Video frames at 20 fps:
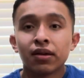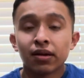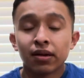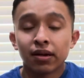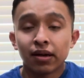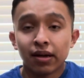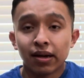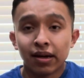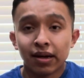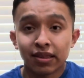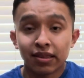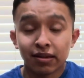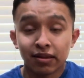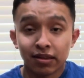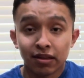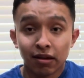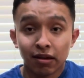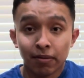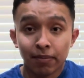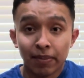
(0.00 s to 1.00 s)

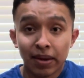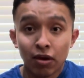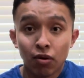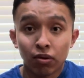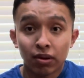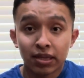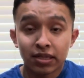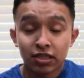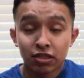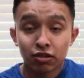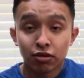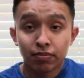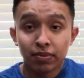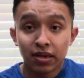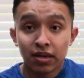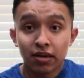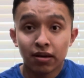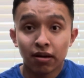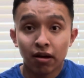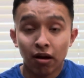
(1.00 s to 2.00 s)
The main goal is to
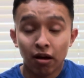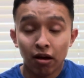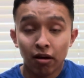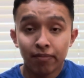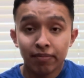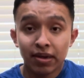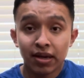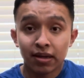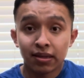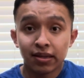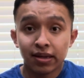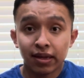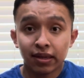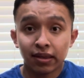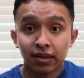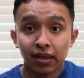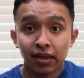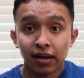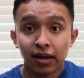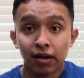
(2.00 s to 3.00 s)
be calm, be
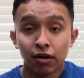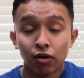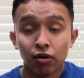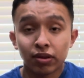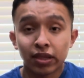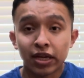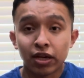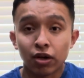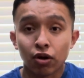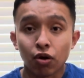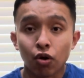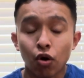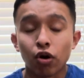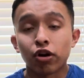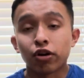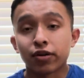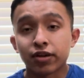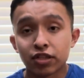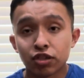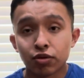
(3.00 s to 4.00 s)
collected, and know that your
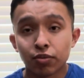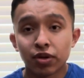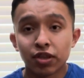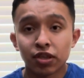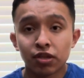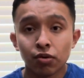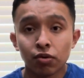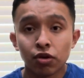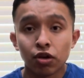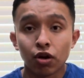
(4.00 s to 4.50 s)
corner is with you.